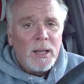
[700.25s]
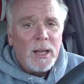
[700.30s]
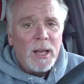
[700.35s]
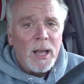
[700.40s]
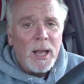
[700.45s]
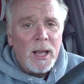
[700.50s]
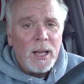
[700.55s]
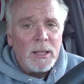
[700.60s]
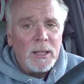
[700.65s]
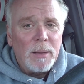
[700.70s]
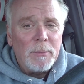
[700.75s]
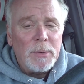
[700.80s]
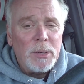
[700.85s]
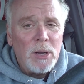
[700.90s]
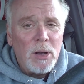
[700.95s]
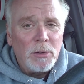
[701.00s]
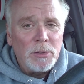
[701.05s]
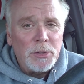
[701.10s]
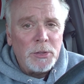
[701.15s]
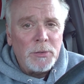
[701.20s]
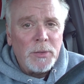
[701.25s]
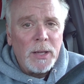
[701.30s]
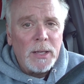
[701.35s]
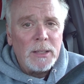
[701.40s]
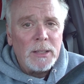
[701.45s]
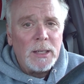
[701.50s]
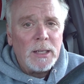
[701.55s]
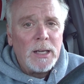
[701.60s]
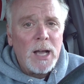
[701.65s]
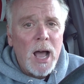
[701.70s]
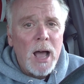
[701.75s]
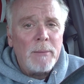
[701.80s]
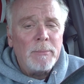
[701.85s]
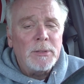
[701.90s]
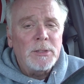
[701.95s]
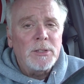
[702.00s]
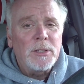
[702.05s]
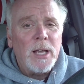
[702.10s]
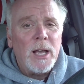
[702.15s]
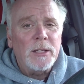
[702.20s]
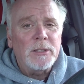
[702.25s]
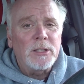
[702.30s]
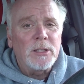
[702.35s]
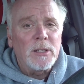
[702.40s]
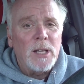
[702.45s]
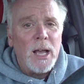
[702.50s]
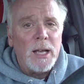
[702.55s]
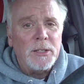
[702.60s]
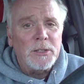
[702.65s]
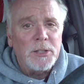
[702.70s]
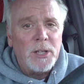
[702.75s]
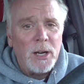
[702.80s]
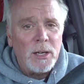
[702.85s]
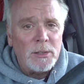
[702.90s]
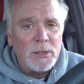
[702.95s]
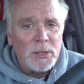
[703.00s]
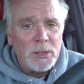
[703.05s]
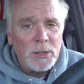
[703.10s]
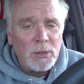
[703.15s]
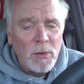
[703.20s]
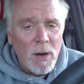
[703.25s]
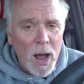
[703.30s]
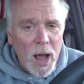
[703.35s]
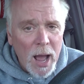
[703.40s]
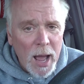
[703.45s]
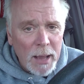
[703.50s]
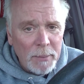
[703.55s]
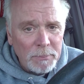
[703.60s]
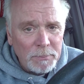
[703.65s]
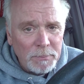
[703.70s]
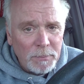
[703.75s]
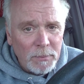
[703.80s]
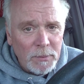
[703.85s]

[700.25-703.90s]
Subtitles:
And let me know what you think in the comment section. Like, share, subscribe.